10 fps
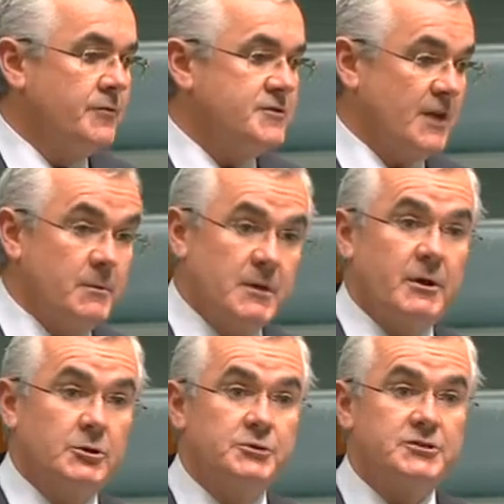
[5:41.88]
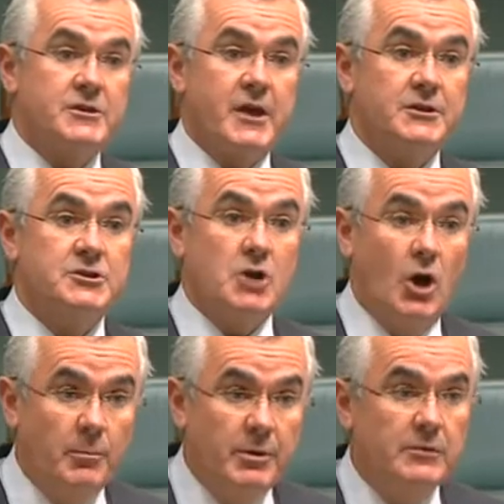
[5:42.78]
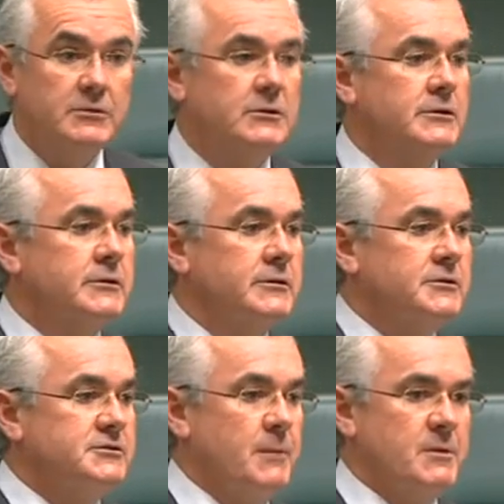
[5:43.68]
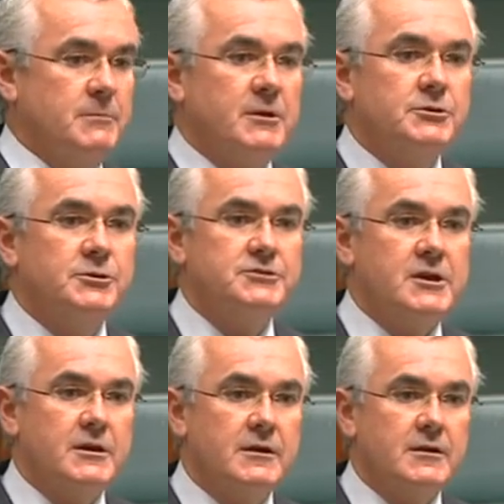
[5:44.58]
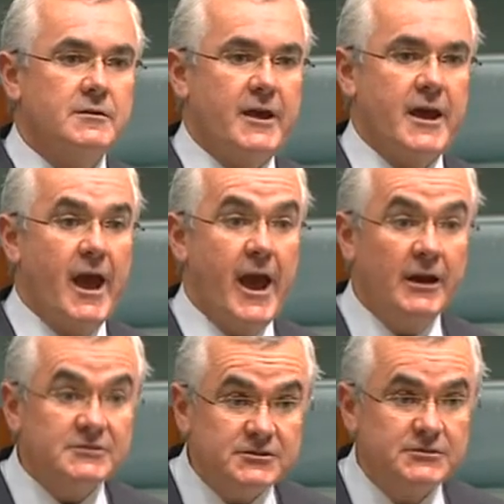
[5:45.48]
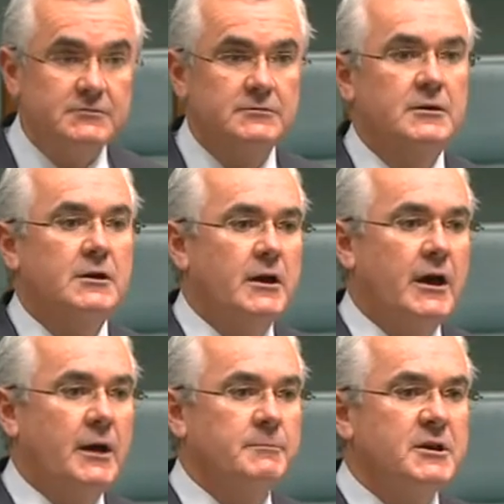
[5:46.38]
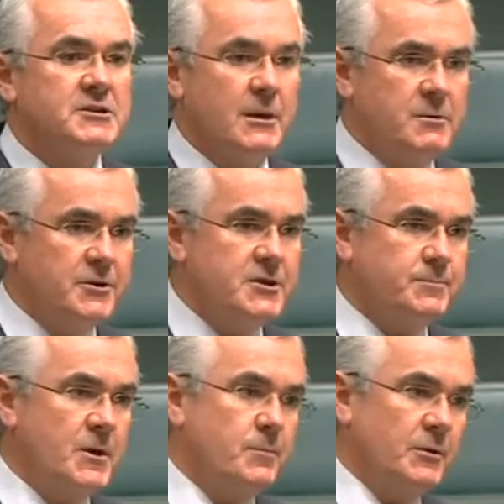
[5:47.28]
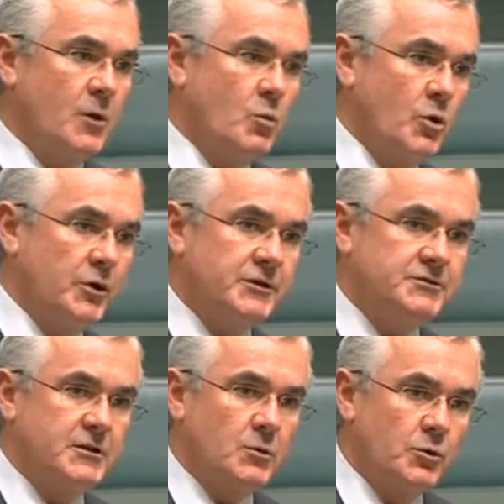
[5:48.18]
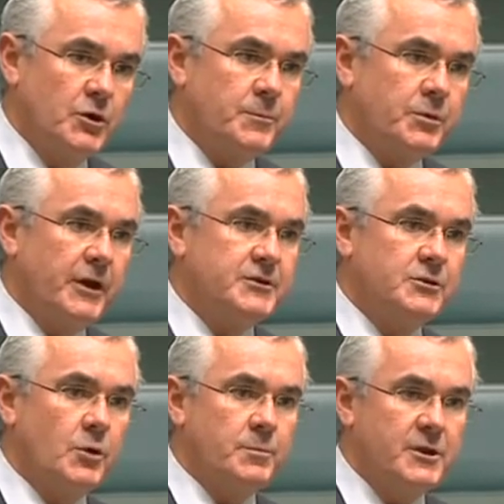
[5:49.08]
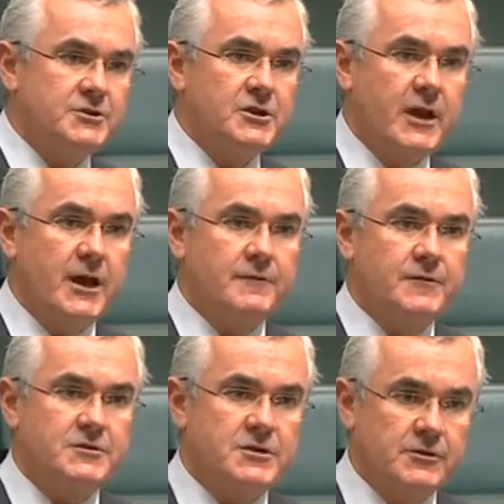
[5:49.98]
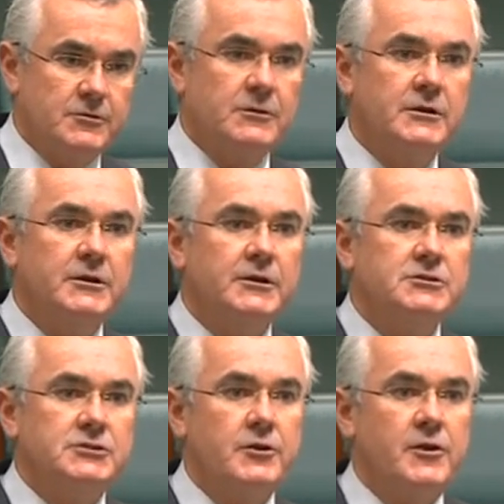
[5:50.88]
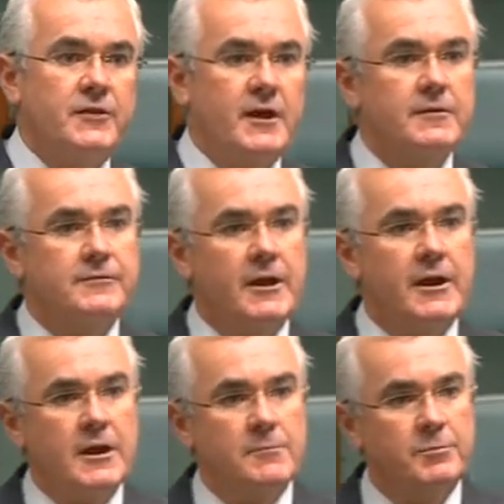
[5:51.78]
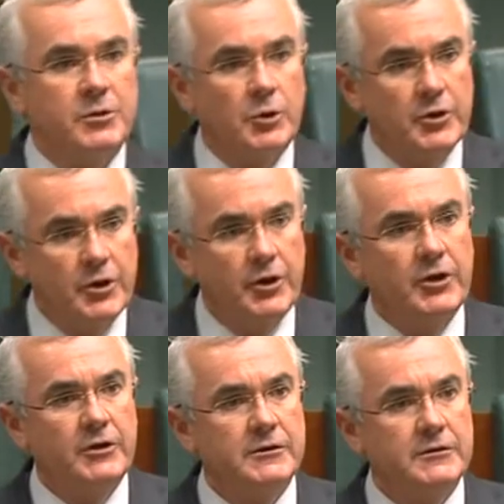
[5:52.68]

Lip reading: Some of them are losing their job. Some of them are losing their house. Some of these people are workers in a workplace who are pinching out of the till so that their employer